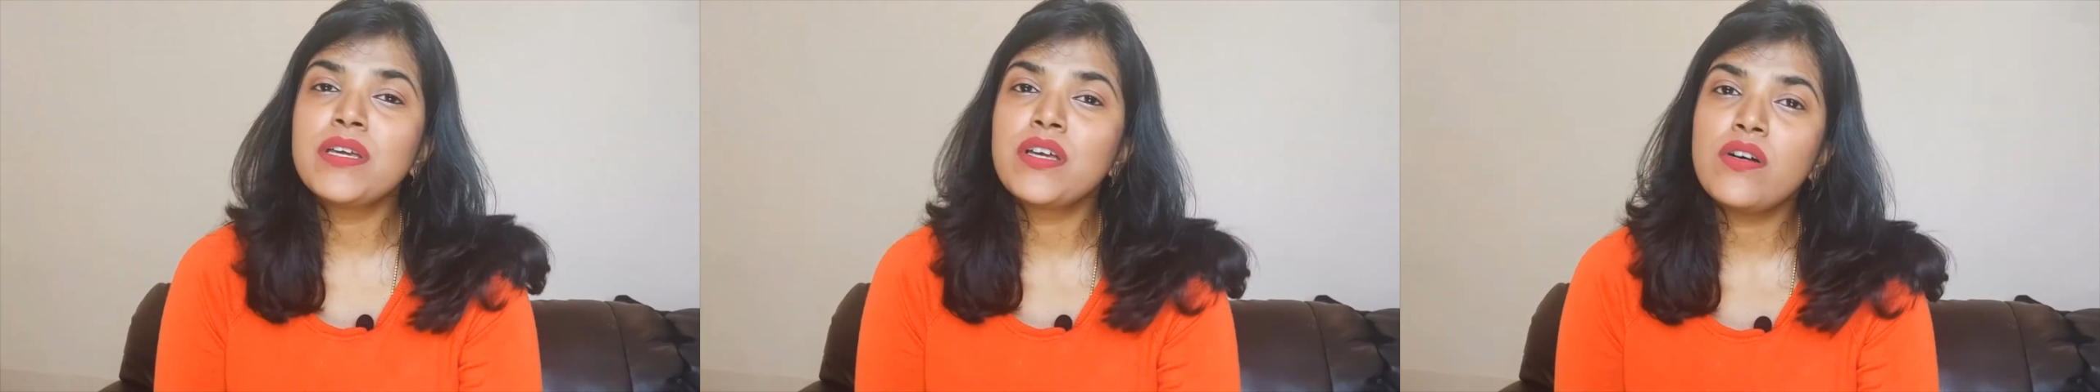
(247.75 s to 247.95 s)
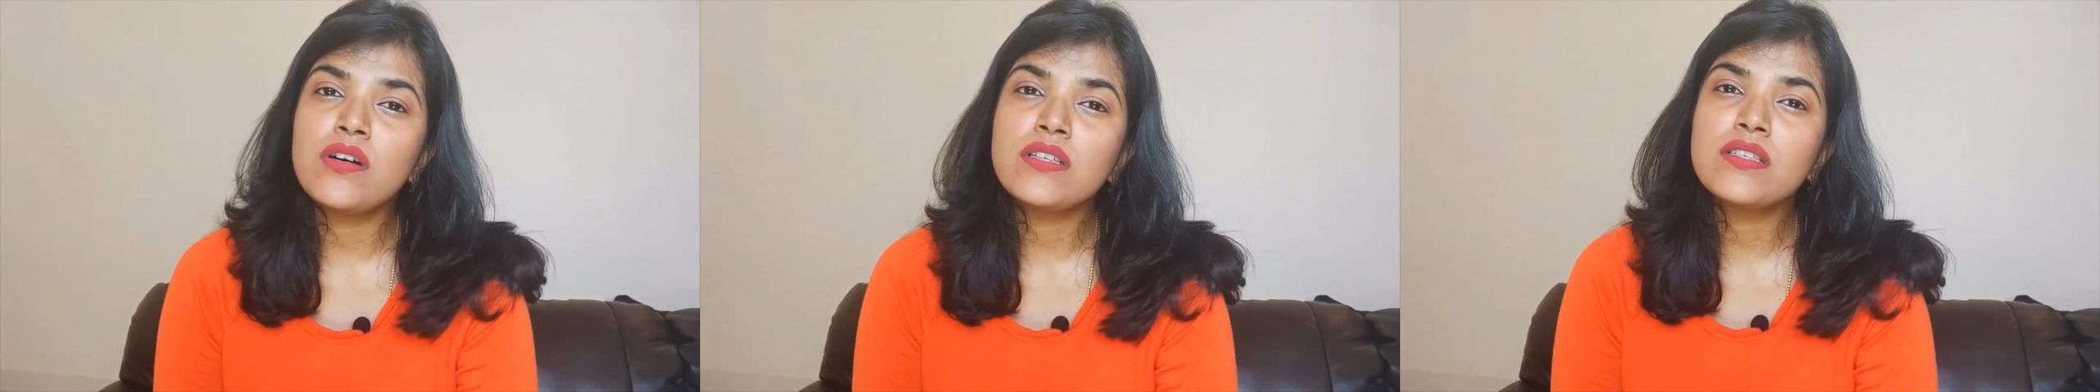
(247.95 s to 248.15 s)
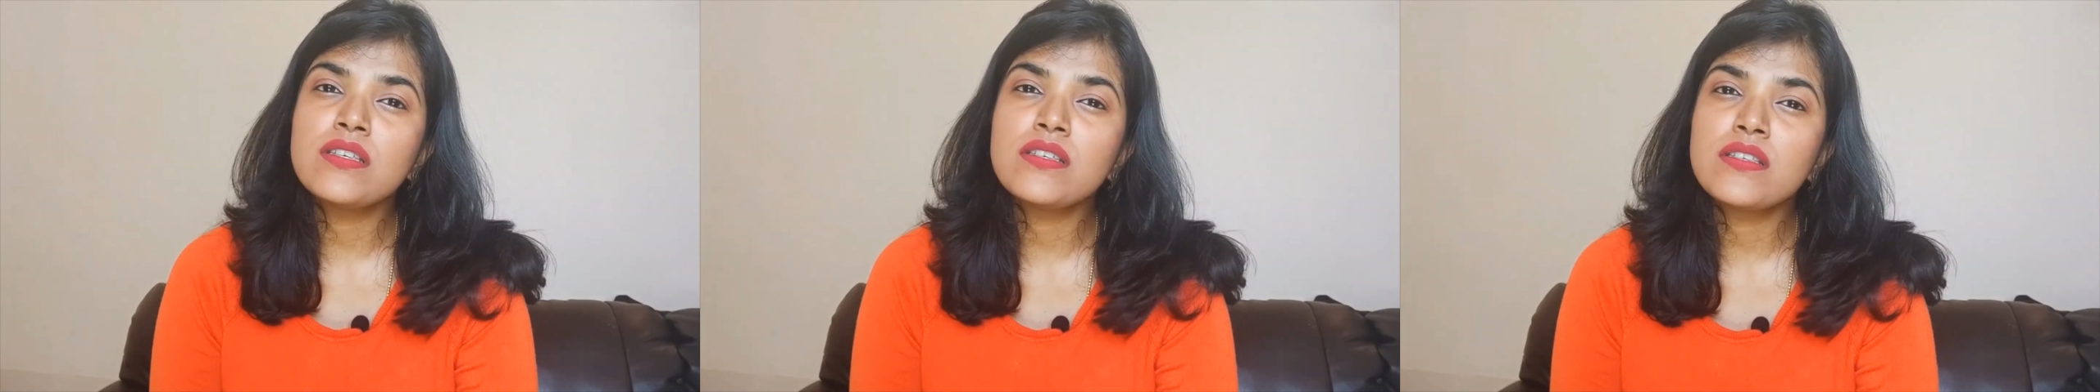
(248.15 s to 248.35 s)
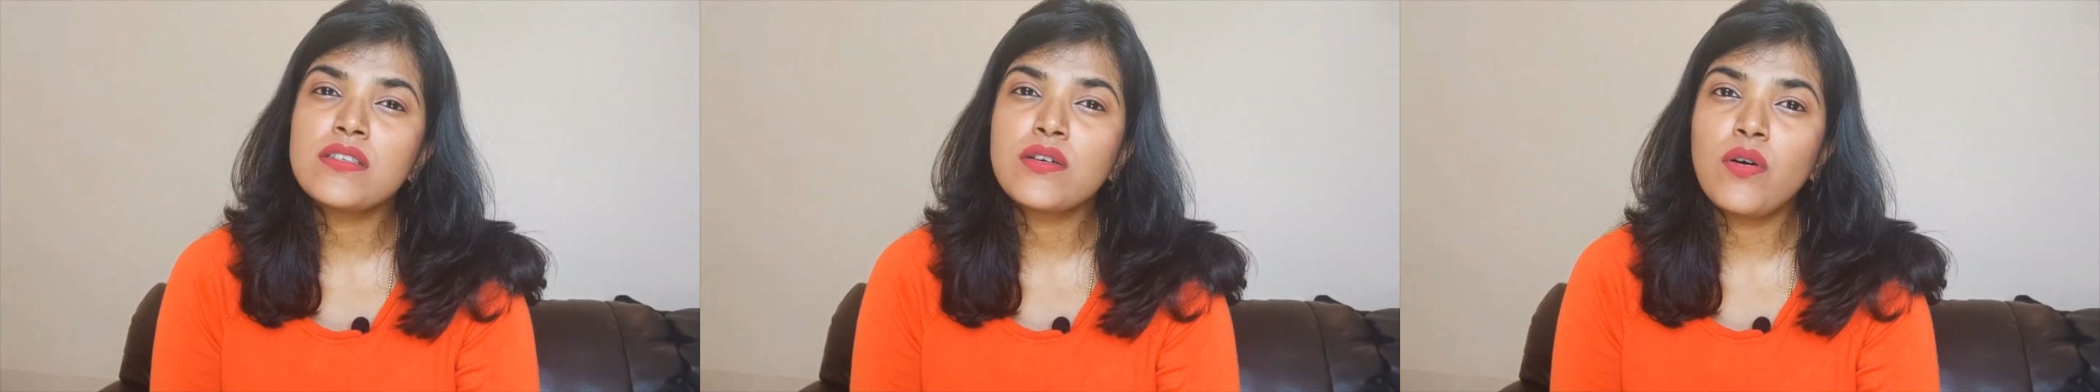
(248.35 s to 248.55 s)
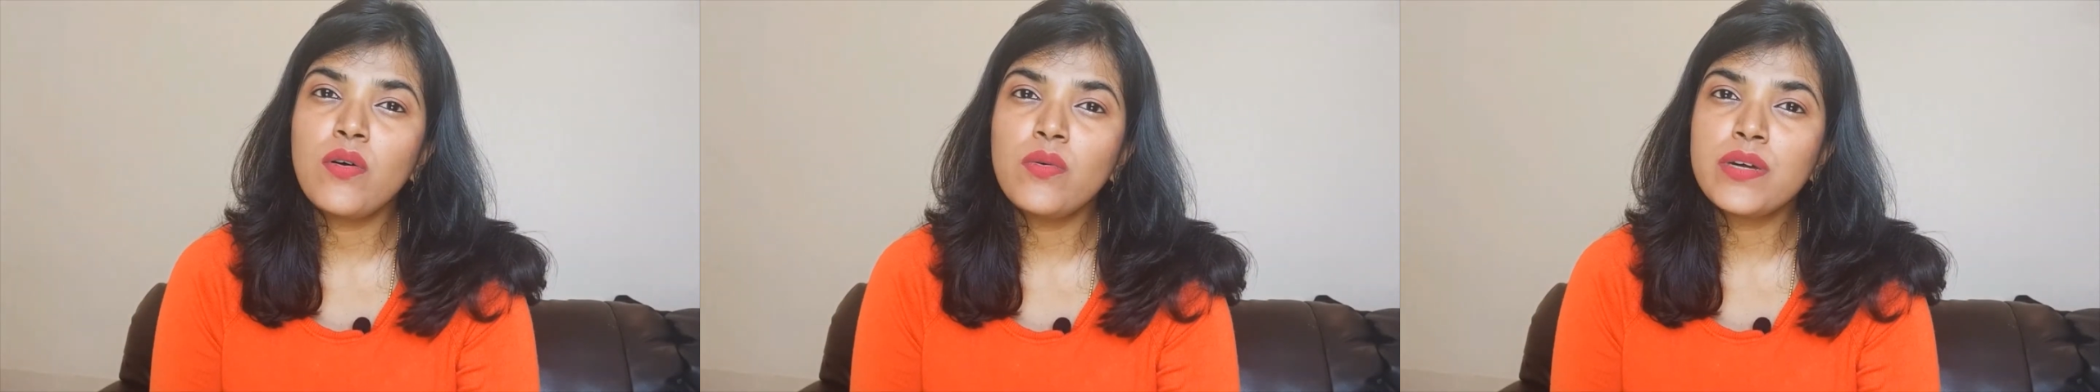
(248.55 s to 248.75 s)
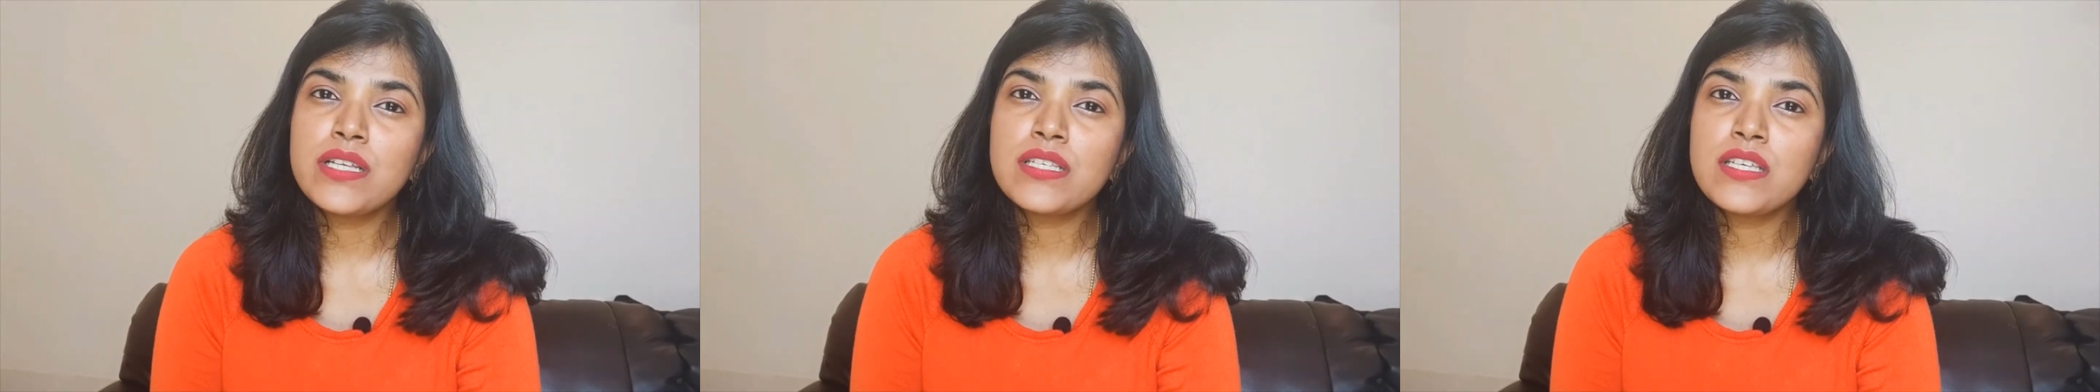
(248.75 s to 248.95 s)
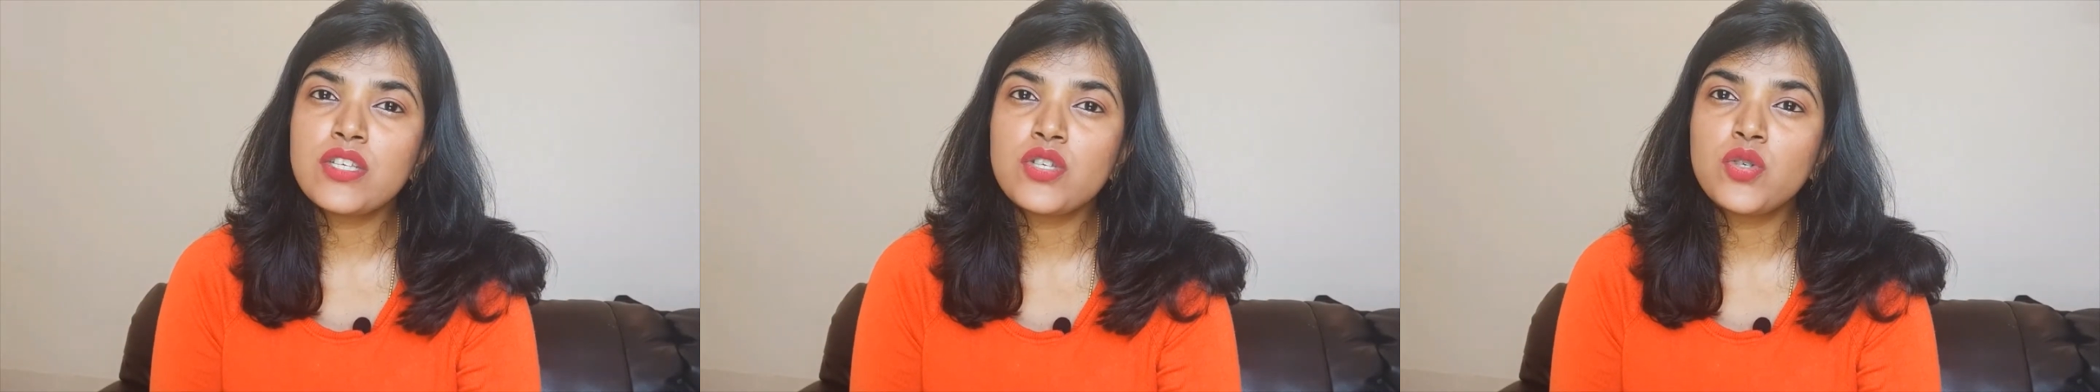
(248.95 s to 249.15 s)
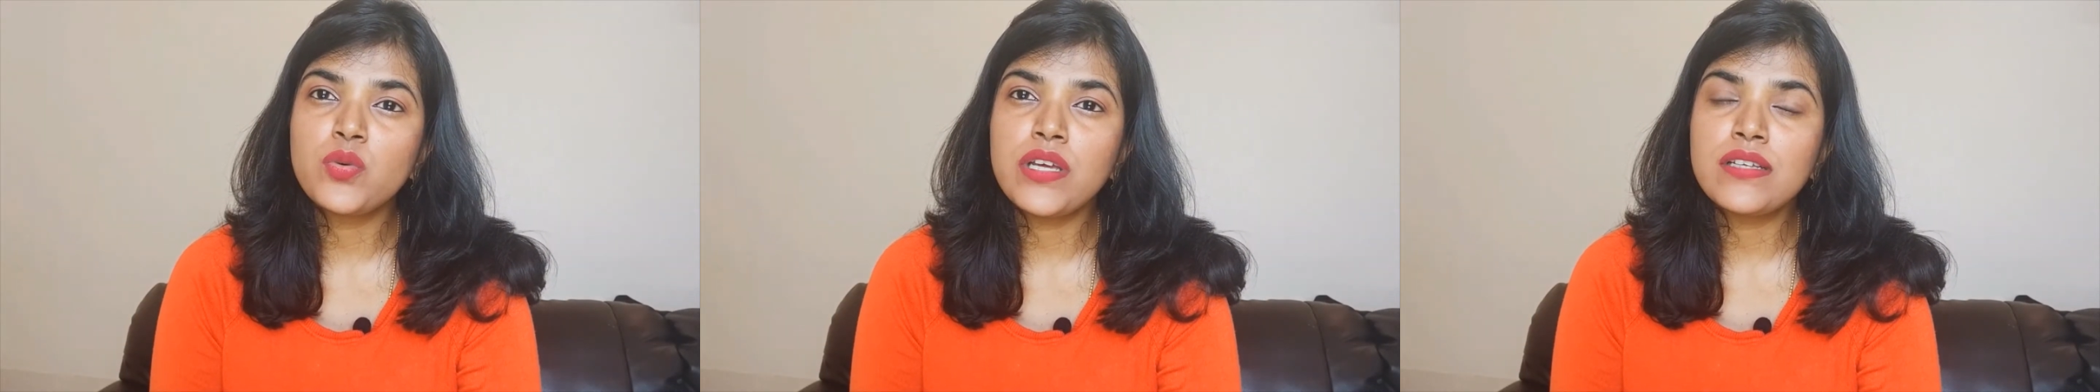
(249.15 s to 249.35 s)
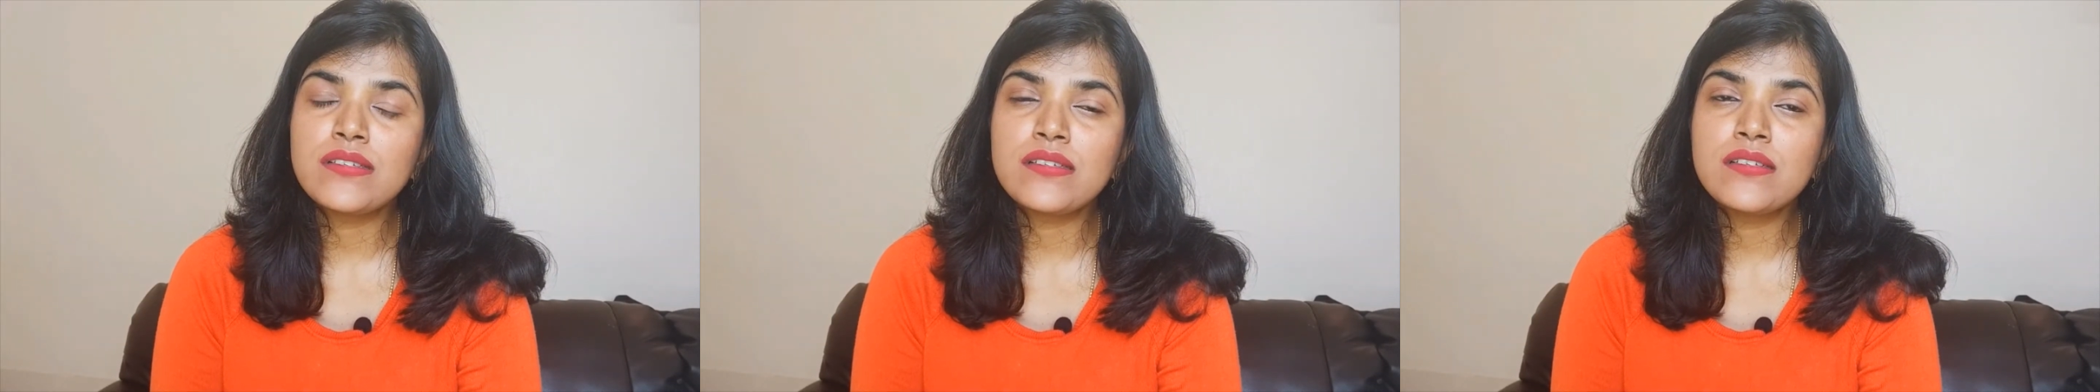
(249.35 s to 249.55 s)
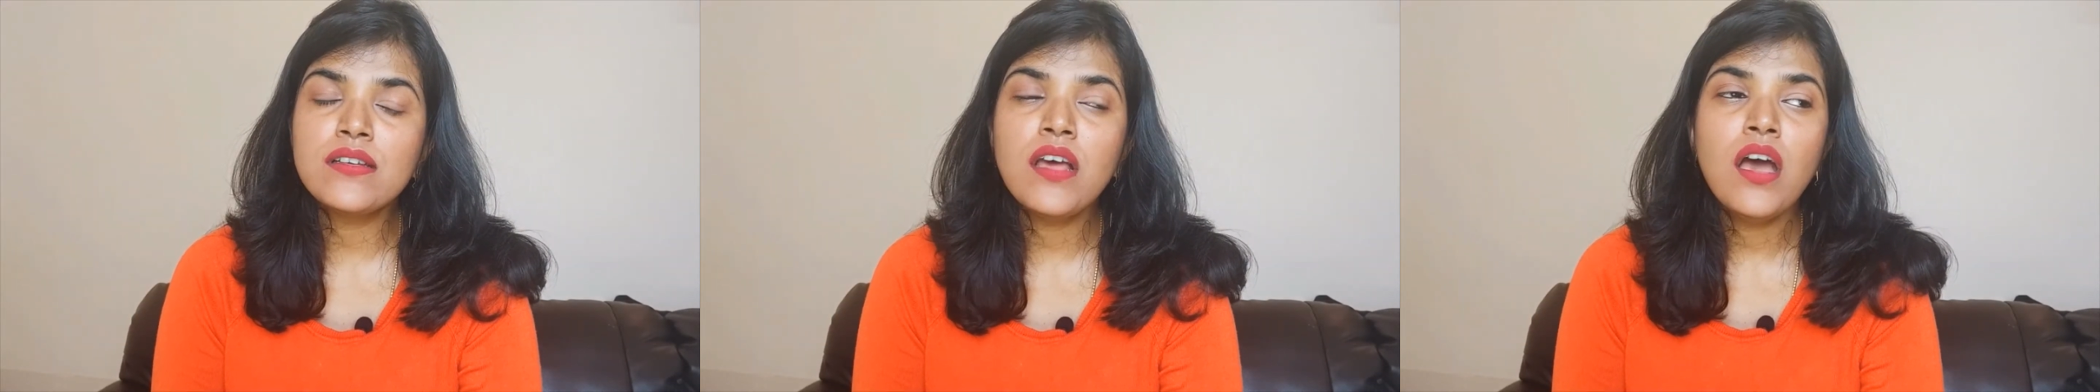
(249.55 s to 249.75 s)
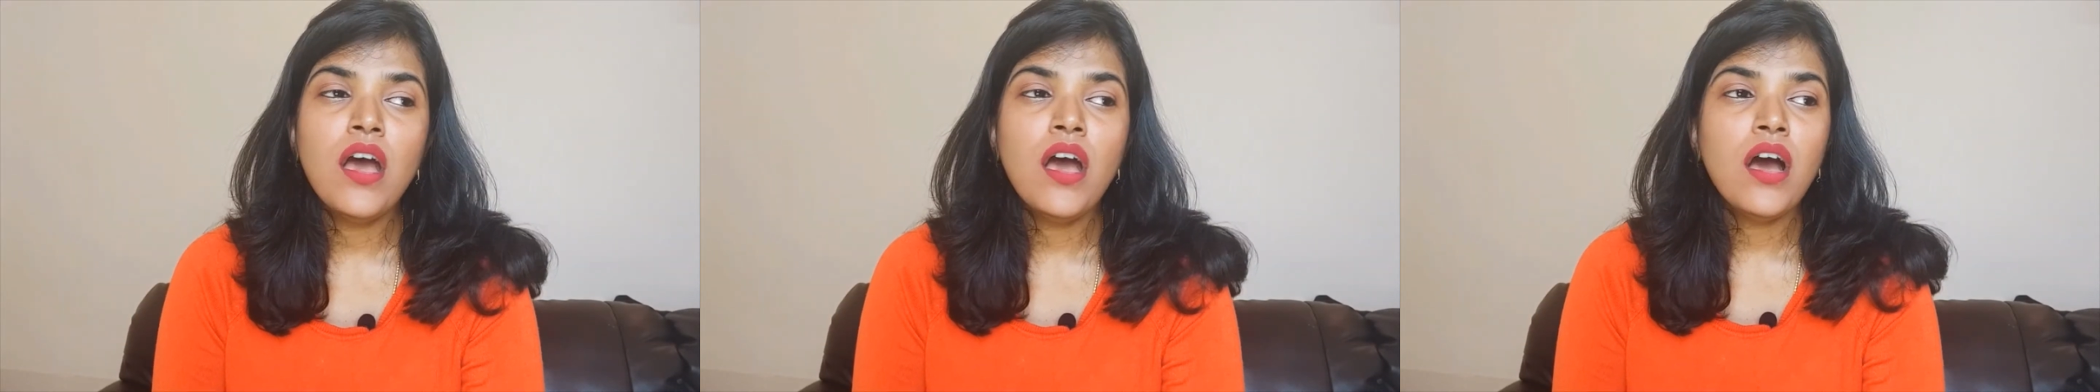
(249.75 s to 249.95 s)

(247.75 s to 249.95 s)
Because this is a COVID situation,